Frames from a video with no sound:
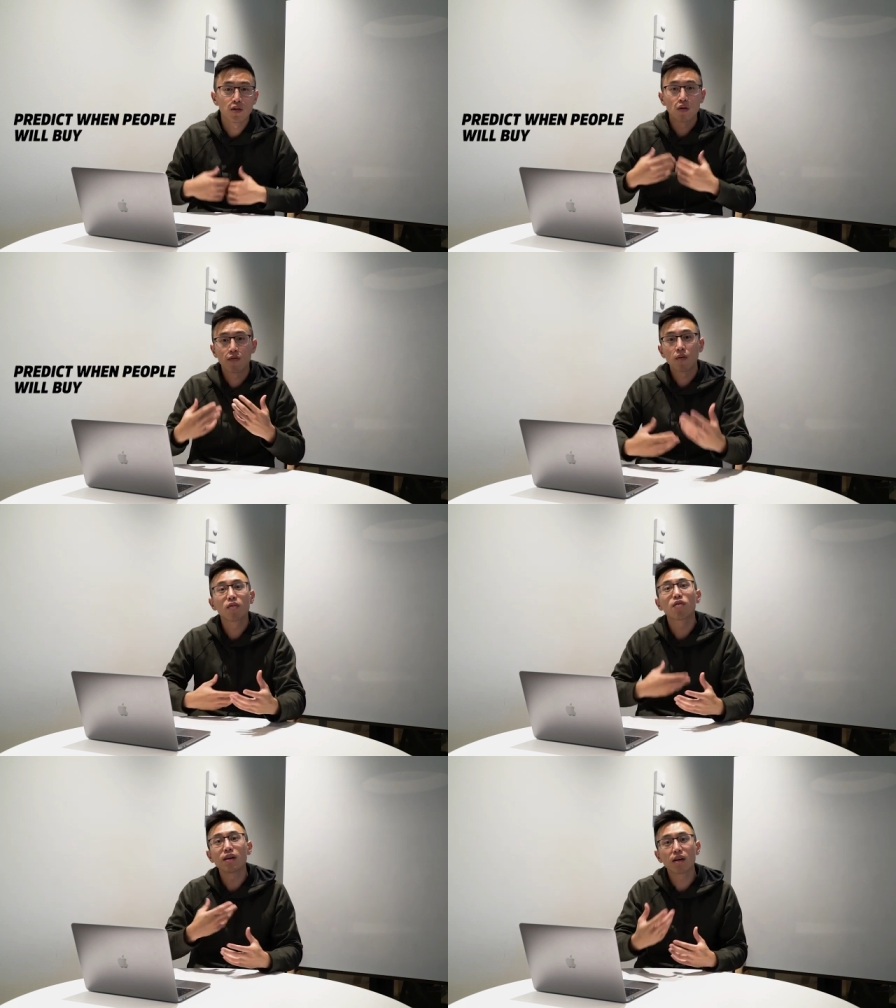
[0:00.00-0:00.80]
So if you've
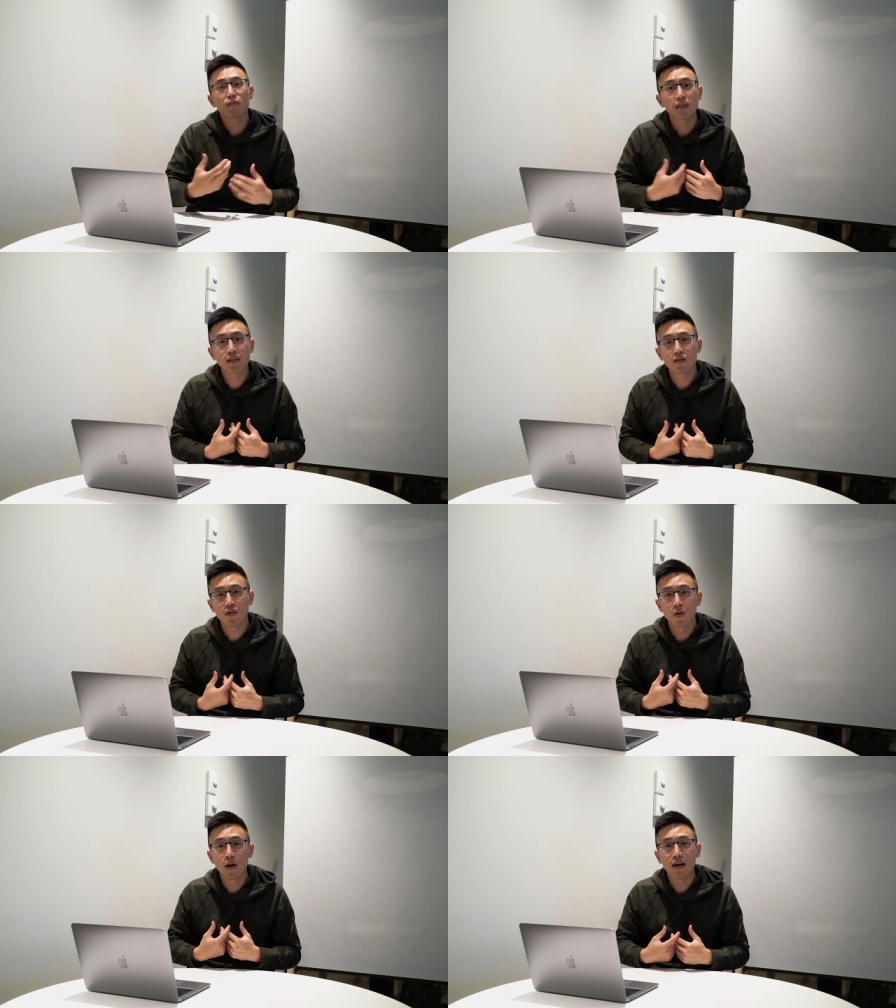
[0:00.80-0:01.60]
been running a business
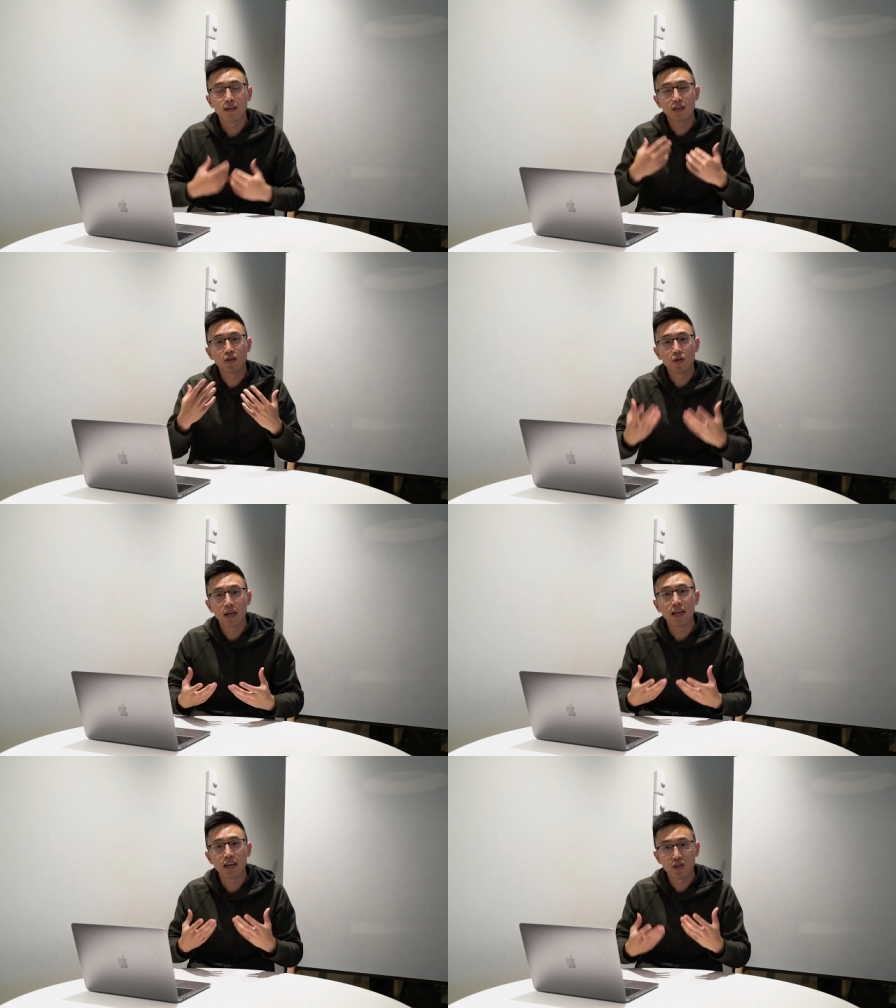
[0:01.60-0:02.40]
for a while, then you
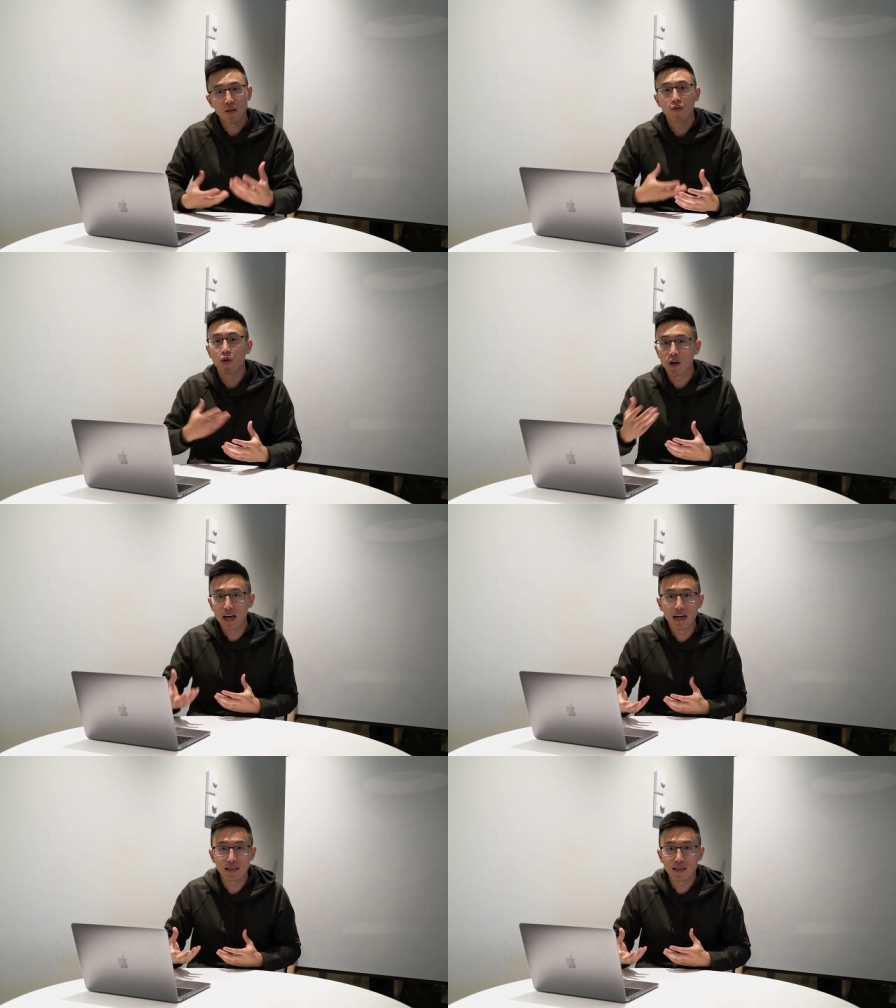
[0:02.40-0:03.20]
can actually
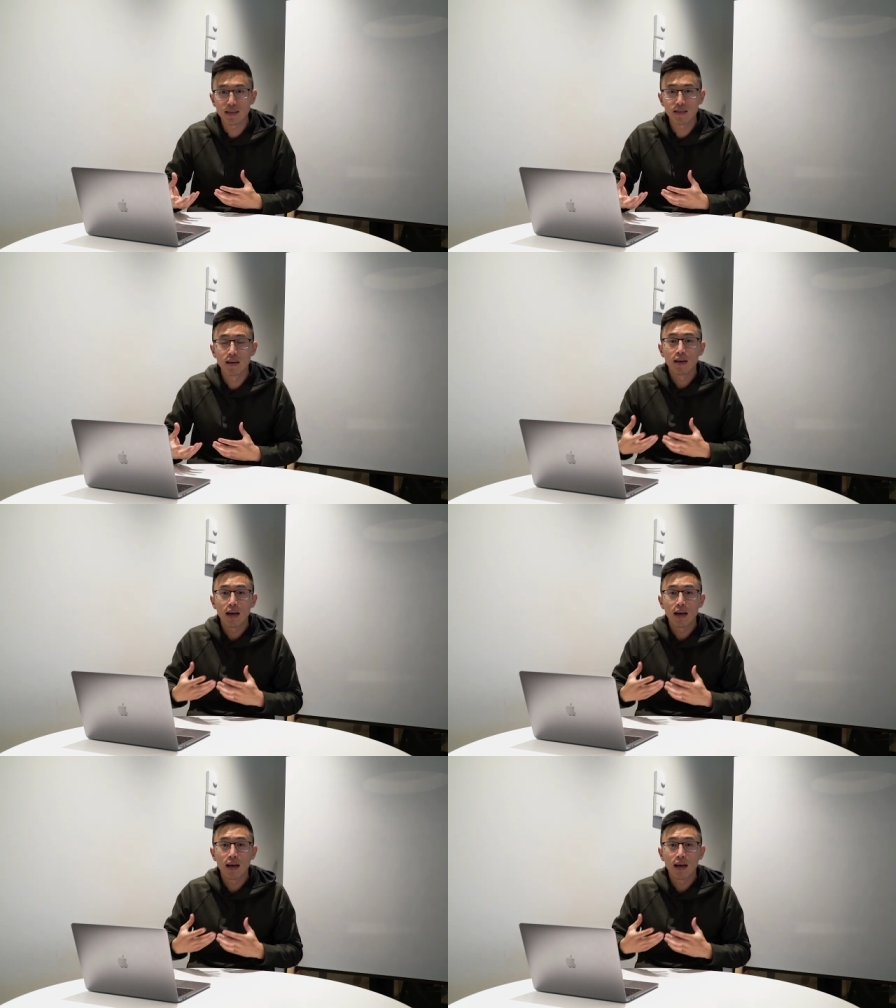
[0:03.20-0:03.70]
forecast this